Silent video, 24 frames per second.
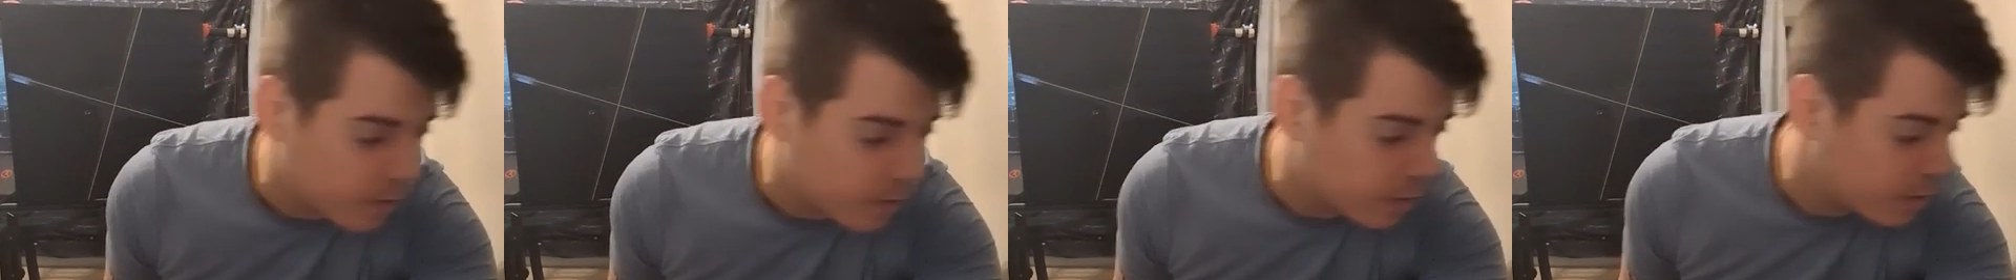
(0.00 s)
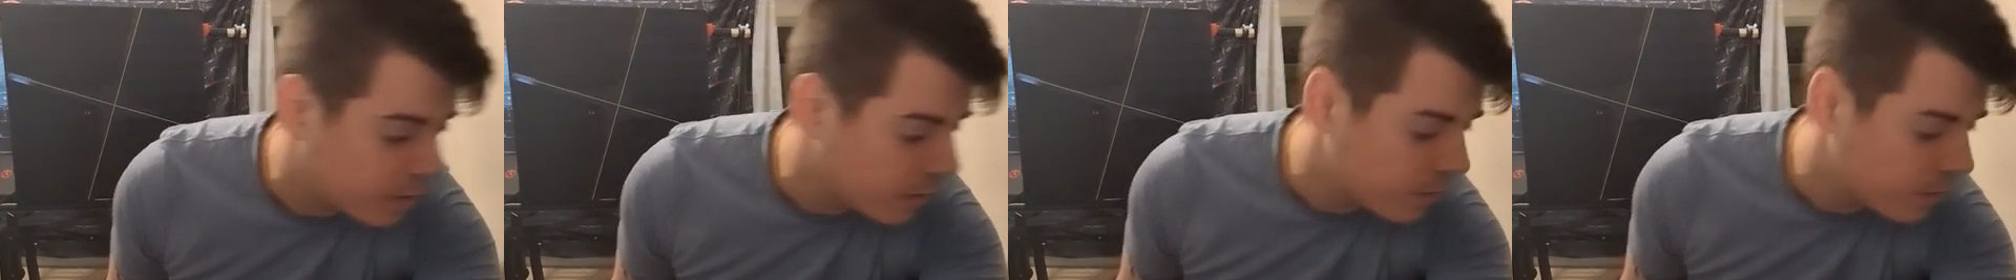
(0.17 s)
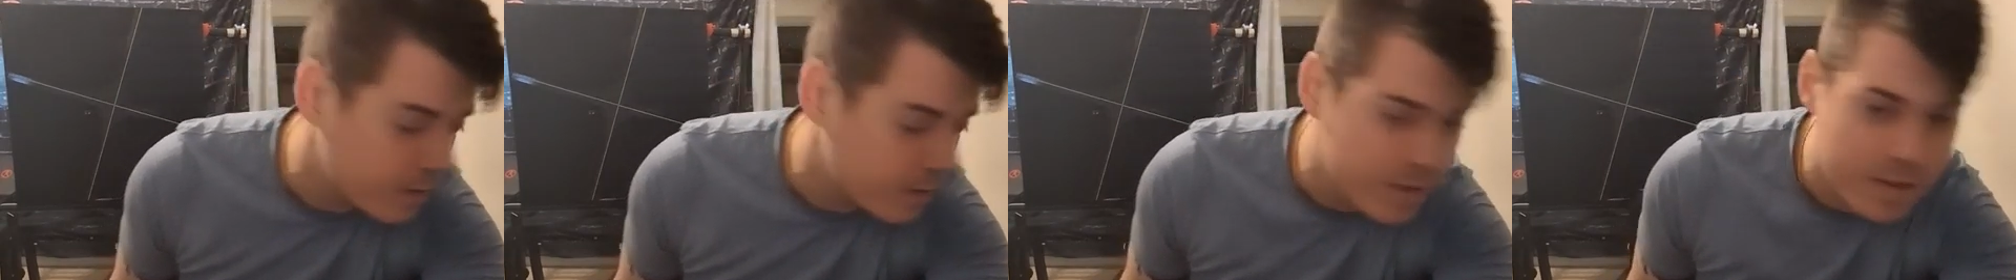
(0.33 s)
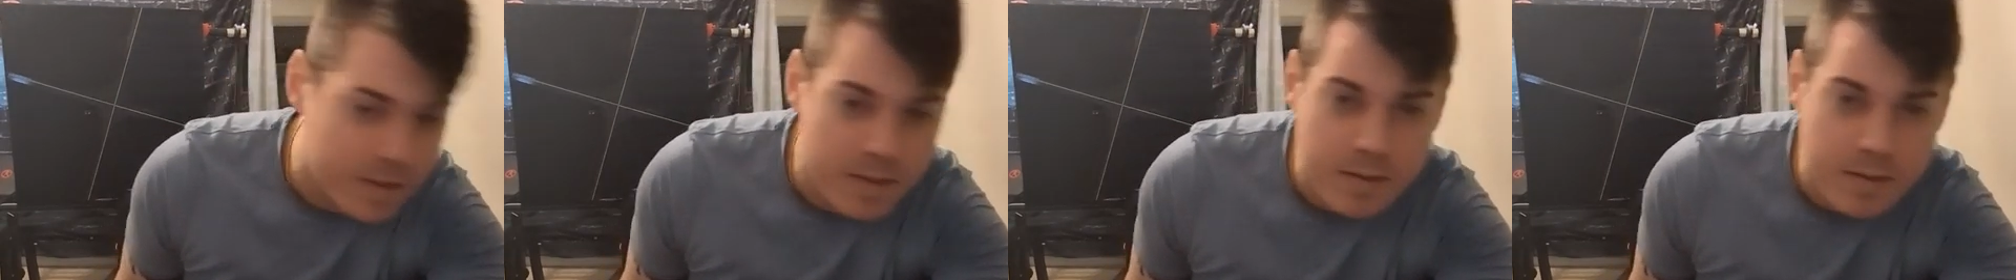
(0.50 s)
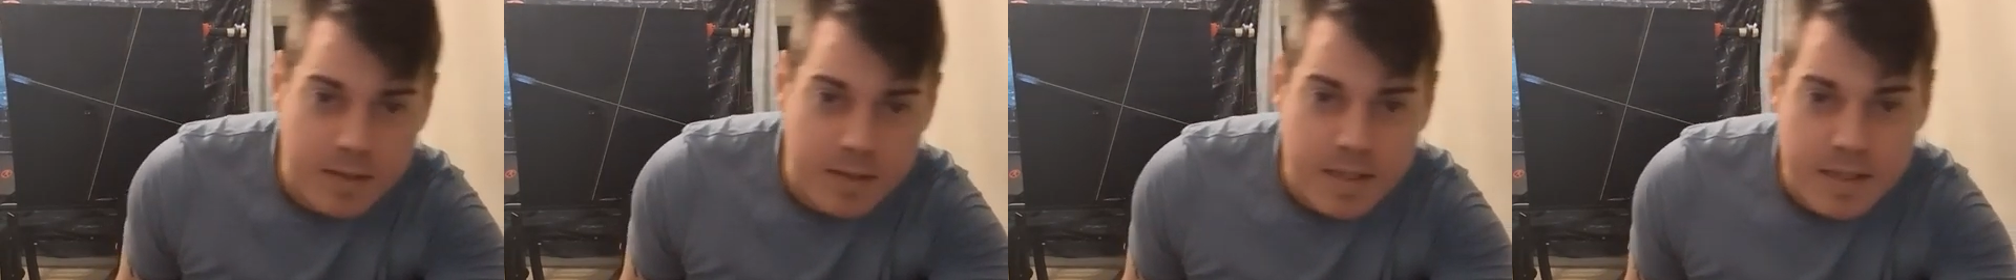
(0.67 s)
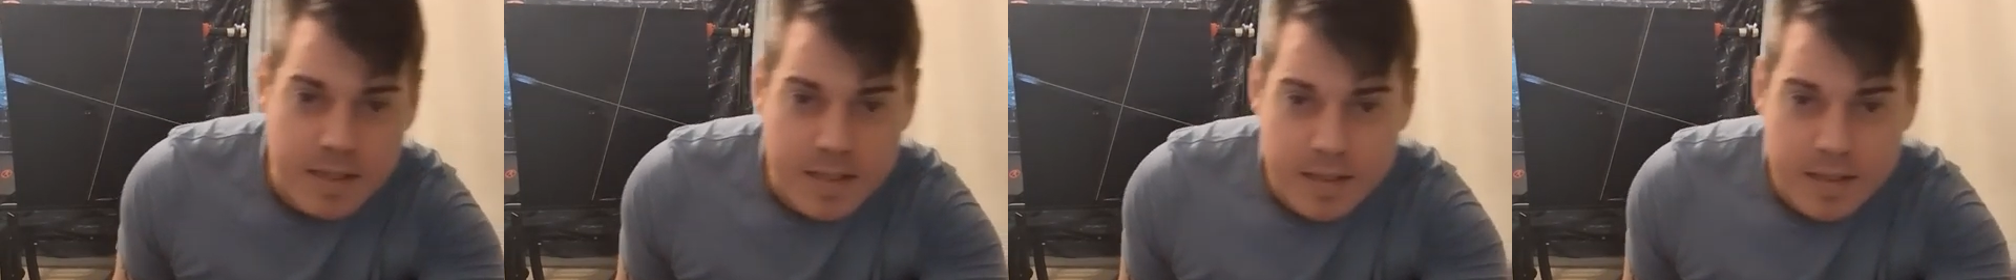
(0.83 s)
going to
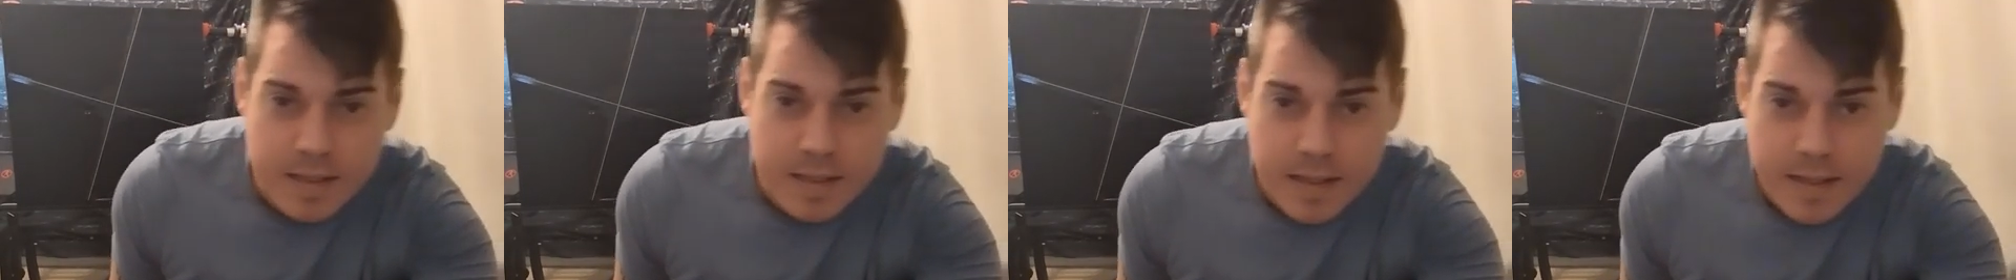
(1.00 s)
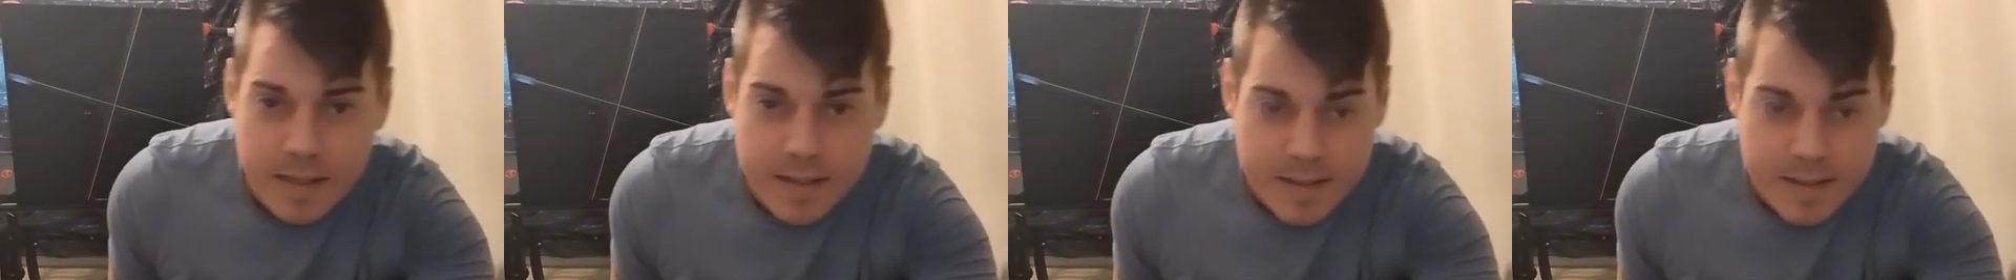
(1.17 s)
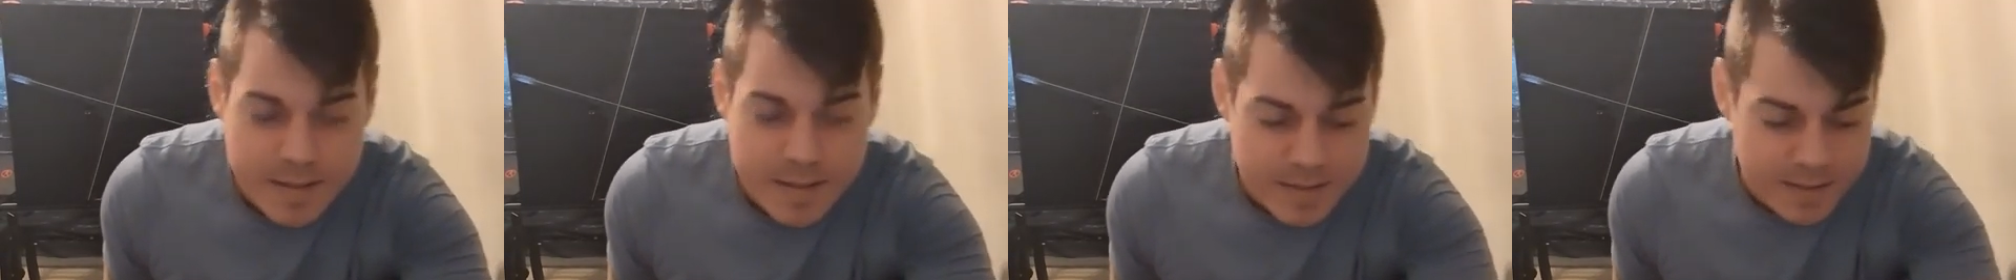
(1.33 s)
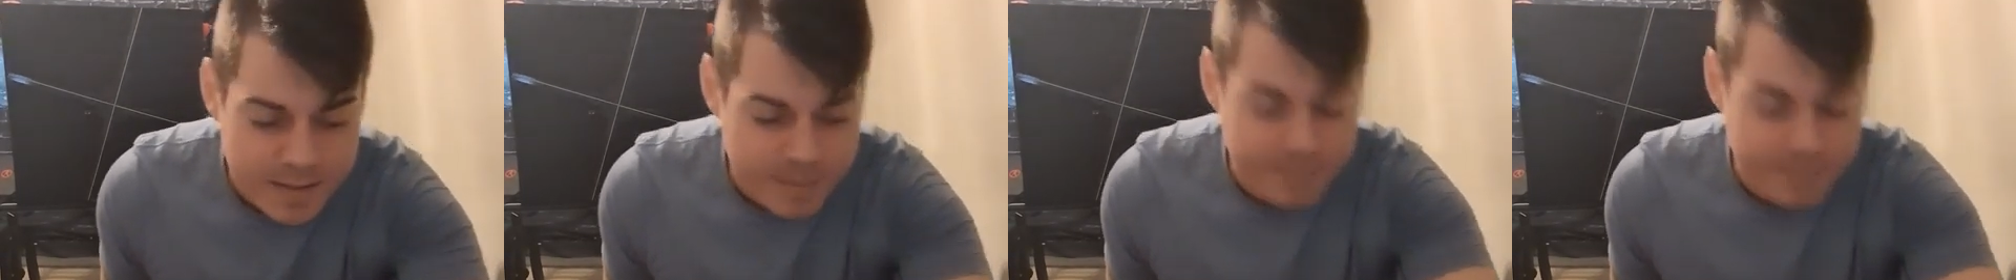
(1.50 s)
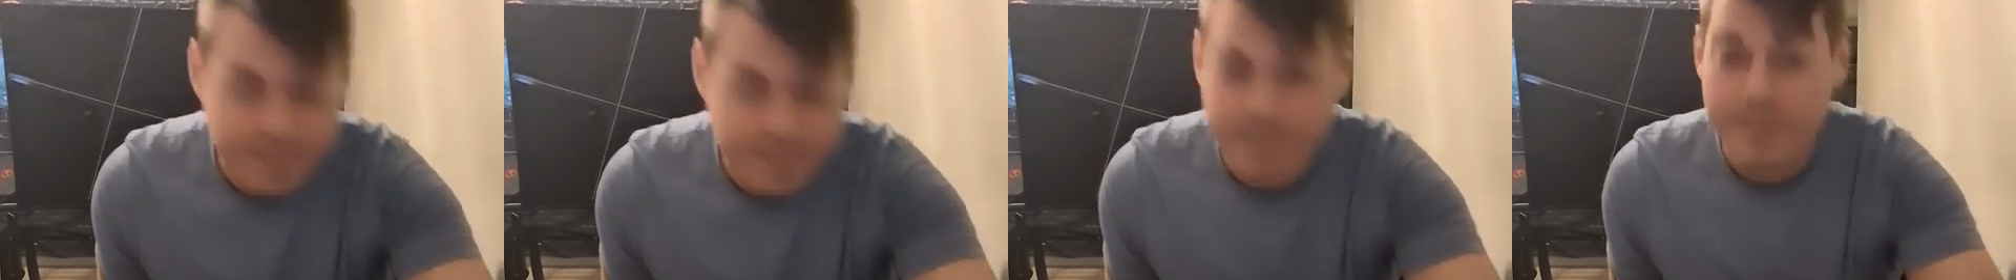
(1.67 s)
discuss,